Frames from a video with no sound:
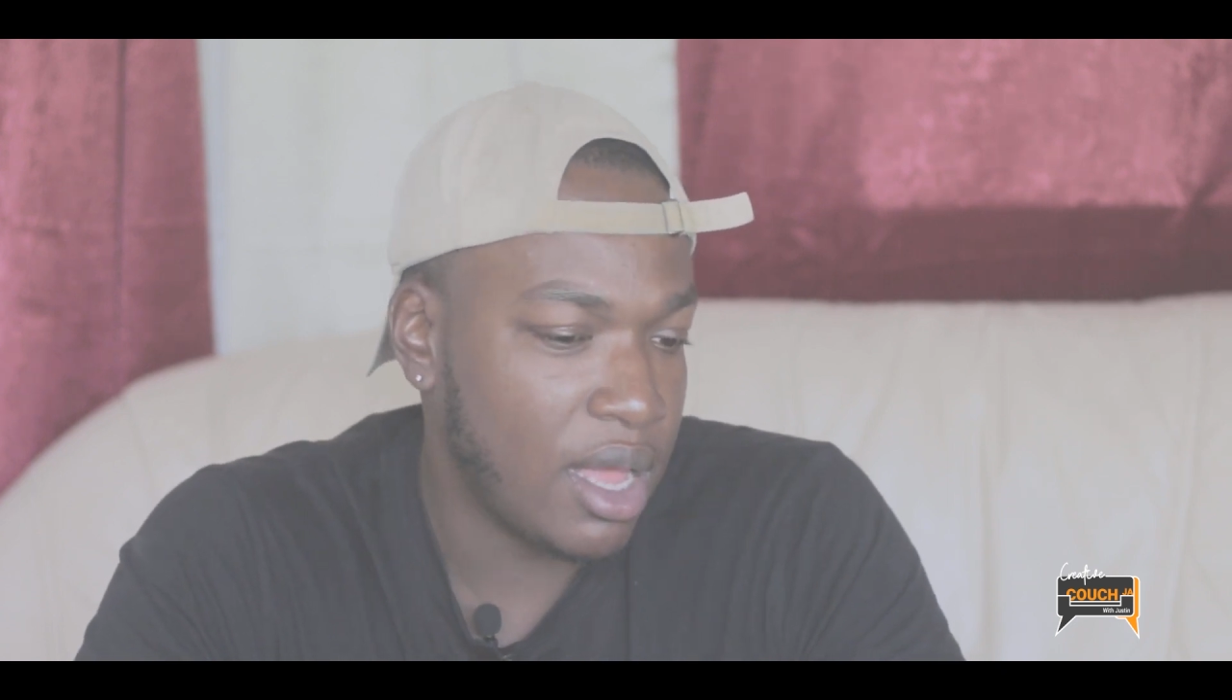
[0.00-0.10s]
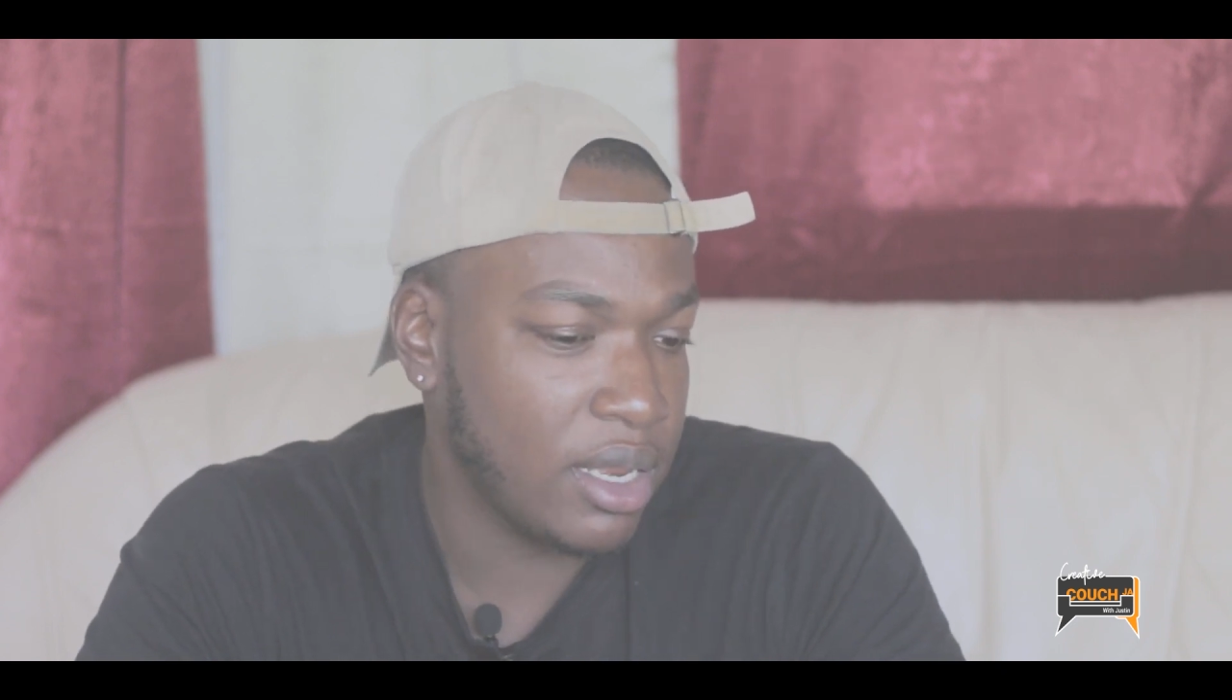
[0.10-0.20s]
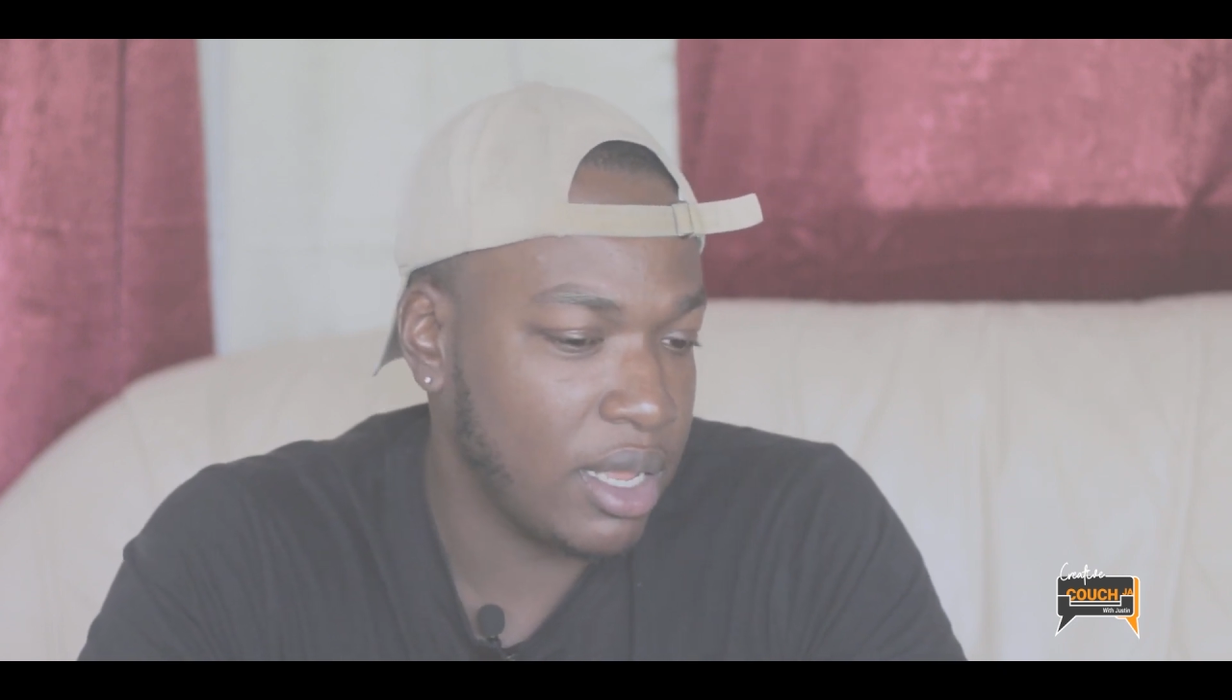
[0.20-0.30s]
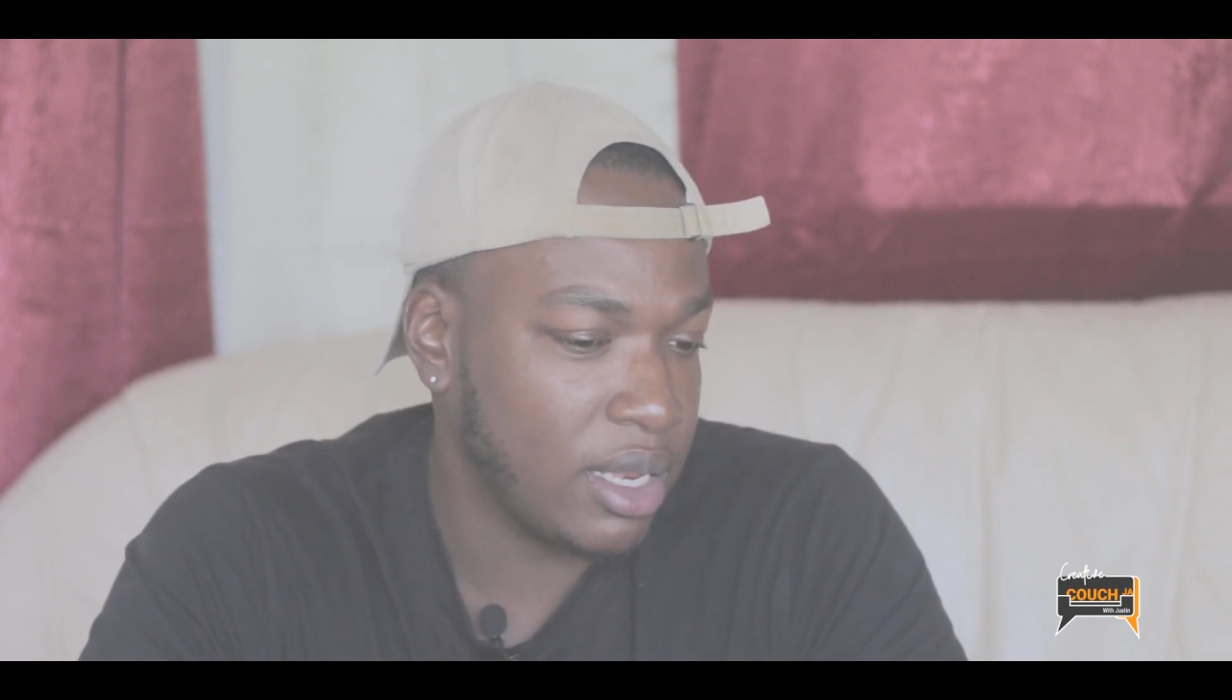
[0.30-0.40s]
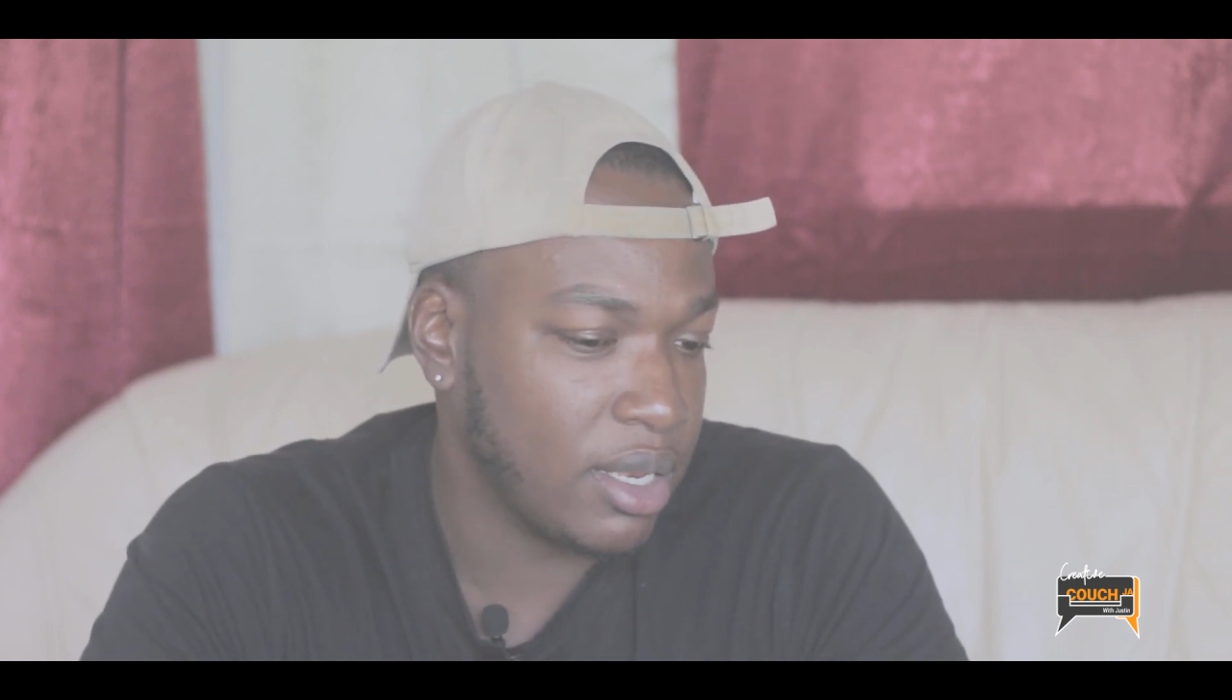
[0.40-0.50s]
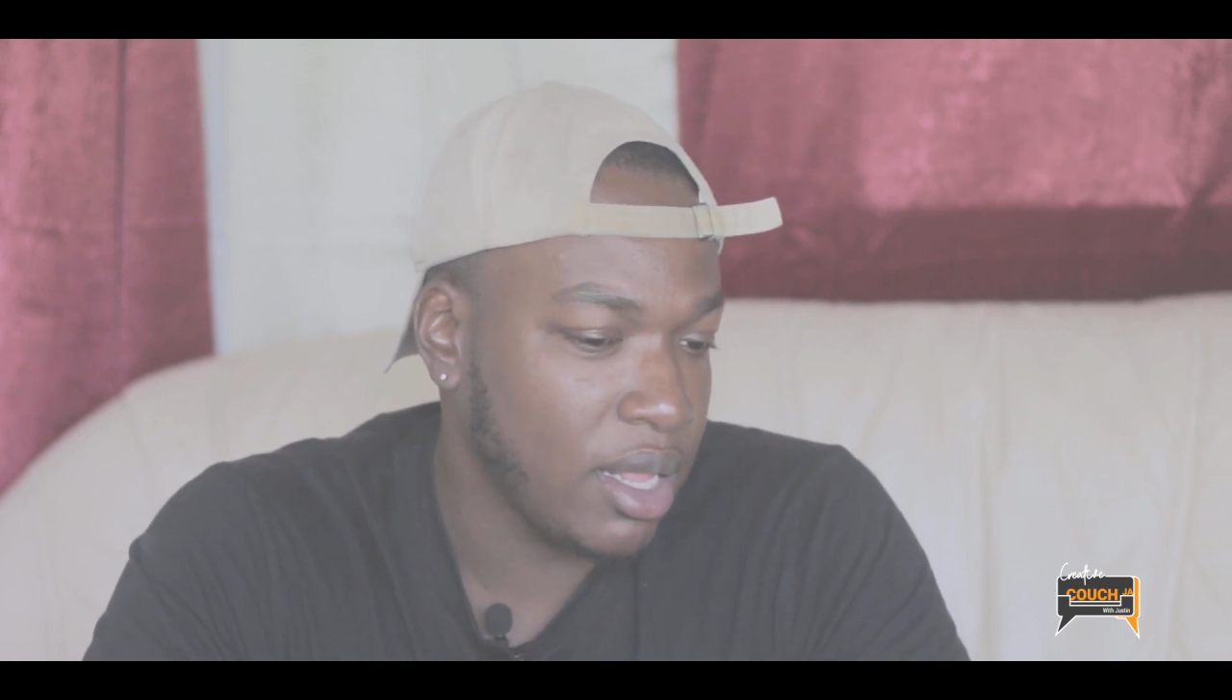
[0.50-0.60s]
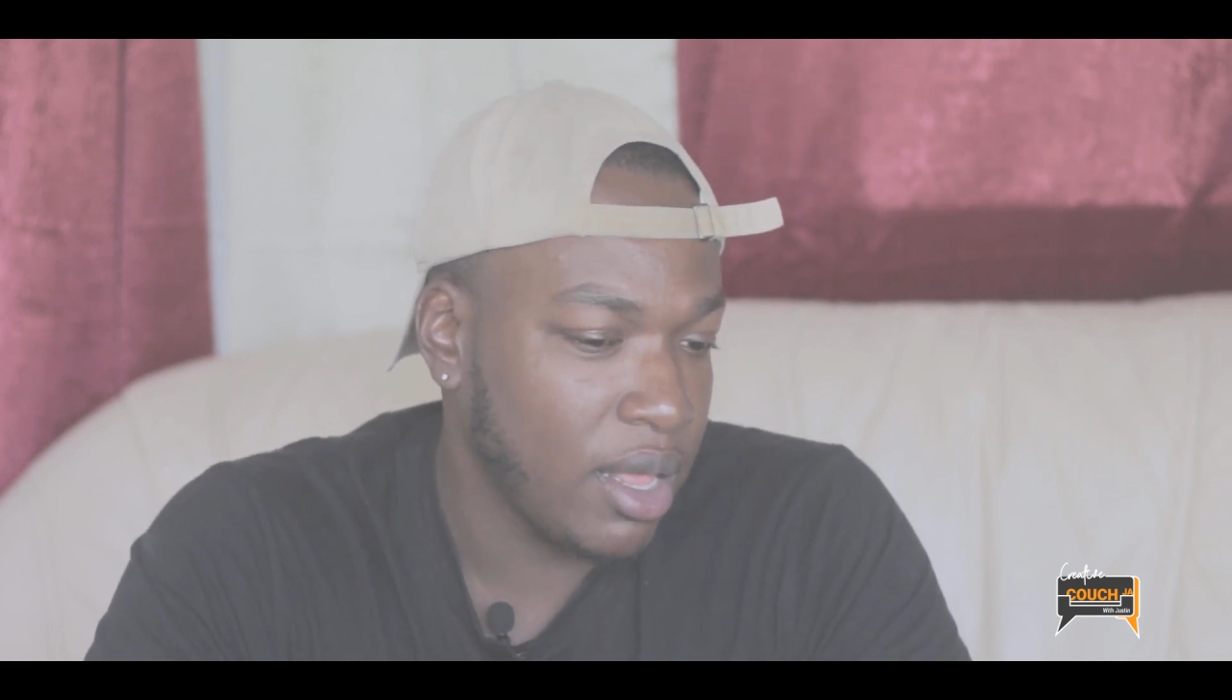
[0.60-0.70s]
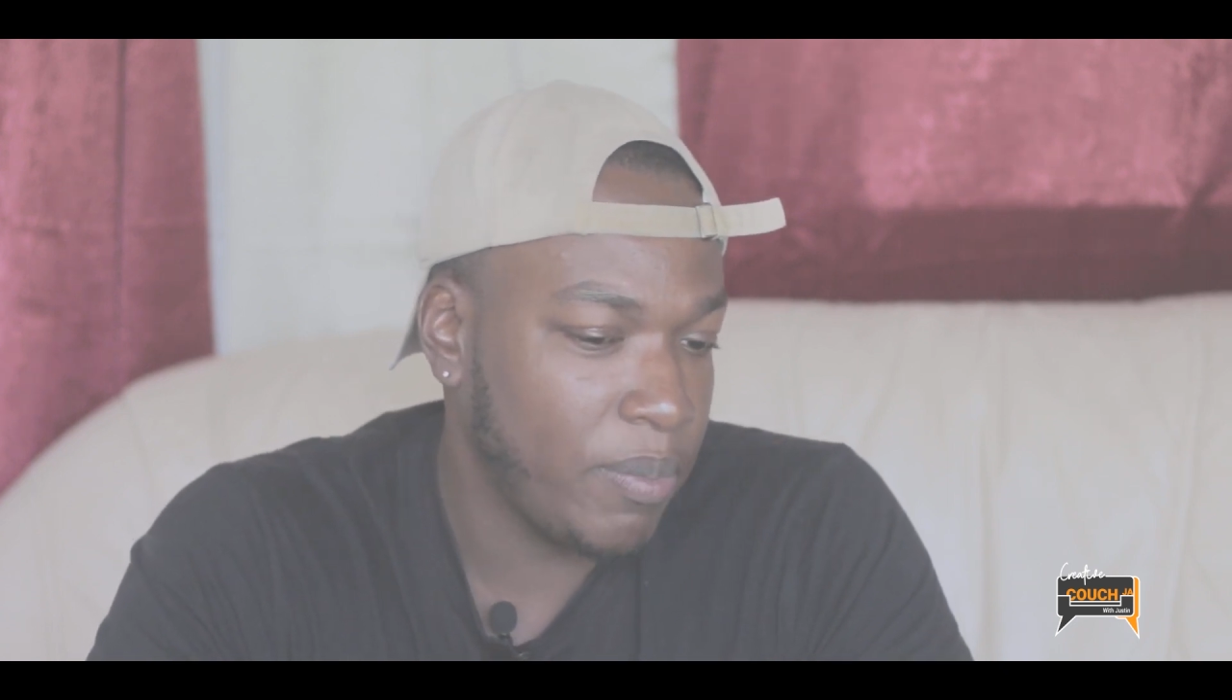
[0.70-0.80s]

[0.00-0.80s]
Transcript: and then